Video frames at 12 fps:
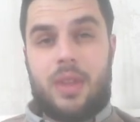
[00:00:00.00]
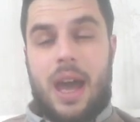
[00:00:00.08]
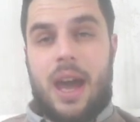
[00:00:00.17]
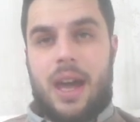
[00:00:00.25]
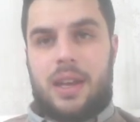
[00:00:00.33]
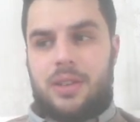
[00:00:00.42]

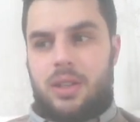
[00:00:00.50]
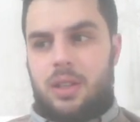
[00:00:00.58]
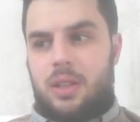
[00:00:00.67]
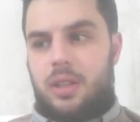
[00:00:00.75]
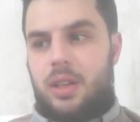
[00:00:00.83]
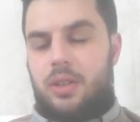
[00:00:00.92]
And,
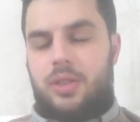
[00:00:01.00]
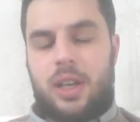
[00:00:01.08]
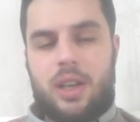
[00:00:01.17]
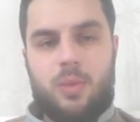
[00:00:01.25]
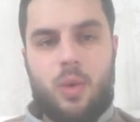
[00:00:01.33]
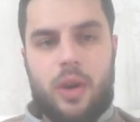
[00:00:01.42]
you know,
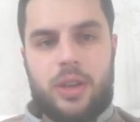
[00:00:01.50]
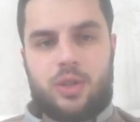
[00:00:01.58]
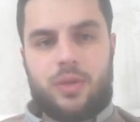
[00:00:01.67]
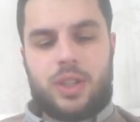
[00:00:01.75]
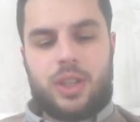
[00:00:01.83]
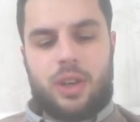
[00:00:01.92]
Dillian White is
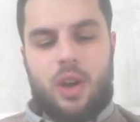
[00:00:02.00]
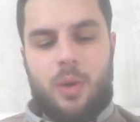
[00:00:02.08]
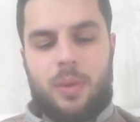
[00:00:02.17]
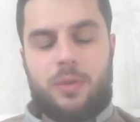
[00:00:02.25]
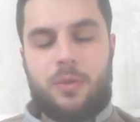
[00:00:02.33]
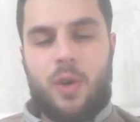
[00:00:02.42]
obviously a guy
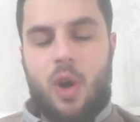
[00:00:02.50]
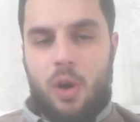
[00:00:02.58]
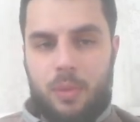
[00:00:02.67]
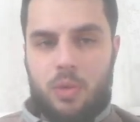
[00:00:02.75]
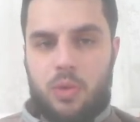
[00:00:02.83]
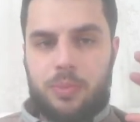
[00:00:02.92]
with
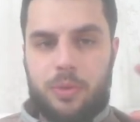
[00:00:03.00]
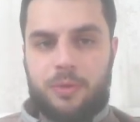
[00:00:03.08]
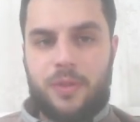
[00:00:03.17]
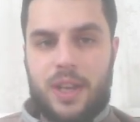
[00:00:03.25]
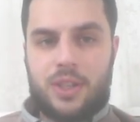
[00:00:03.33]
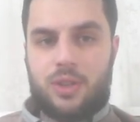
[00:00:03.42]
far more
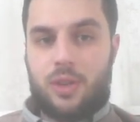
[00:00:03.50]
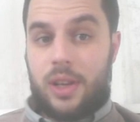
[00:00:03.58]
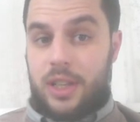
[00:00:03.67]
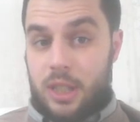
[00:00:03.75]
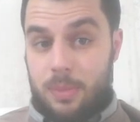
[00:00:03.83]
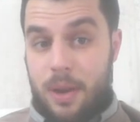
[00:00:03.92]
professional
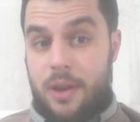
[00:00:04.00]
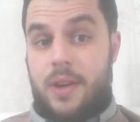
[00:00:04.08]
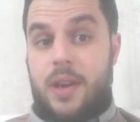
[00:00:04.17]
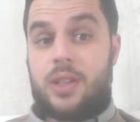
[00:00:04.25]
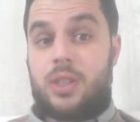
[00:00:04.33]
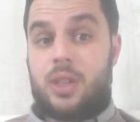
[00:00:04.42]

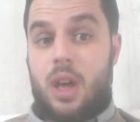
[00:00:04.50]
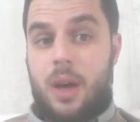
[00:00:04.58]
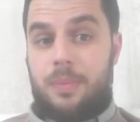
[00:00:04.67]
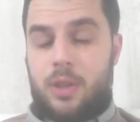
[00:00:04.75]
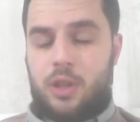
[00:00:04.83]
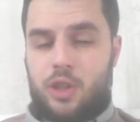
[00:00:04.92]
experience
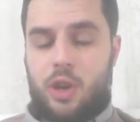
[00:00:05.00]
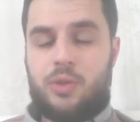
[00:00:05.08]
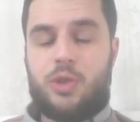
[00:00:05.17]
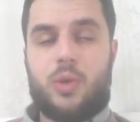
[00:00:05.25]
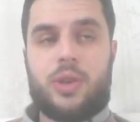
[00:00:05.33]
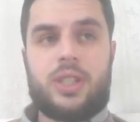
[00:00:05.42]
than Joe
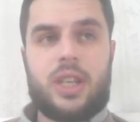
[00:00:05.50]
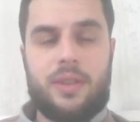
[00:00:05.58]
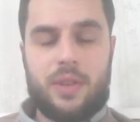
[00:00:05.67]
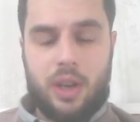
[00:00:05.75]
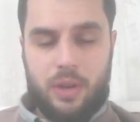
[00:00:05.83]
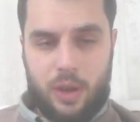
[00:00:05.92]
Joyce,
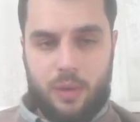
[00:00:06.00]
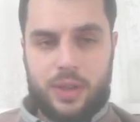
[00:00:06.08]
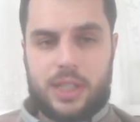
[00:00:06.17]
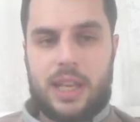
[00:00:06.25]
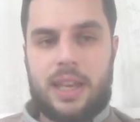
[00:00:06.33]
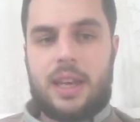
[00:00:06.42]
even though he
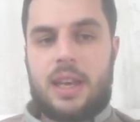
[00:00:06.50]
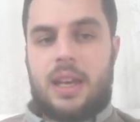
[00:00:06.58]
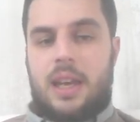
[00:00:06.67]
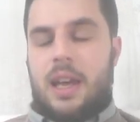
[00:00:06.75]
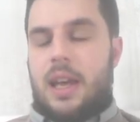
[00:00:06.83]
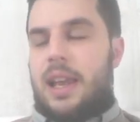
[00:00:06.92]
obviously
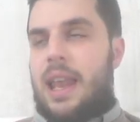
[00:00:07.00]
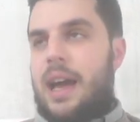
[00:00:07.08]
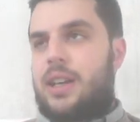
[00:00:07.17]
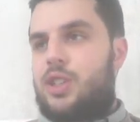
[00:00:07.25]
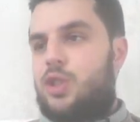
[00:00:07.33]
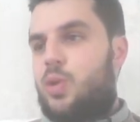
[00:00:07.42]

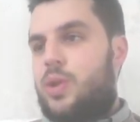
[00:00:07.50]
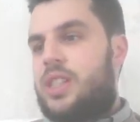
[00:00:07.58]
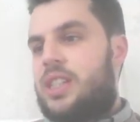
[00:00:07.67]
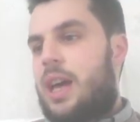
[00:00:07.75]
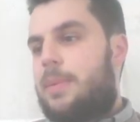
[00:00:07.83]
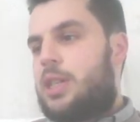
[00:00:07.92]
lacks
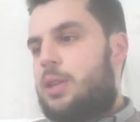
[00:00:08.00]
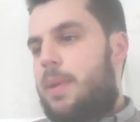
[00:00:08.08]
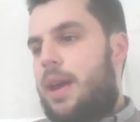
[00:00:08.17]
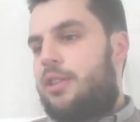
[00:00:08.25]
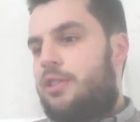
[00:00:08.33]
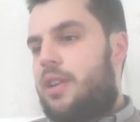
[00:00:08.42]
Joyce's amateur
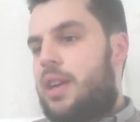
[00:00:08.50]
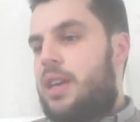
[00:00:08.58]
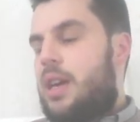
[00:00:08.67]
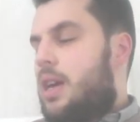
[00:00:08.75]
pedigree.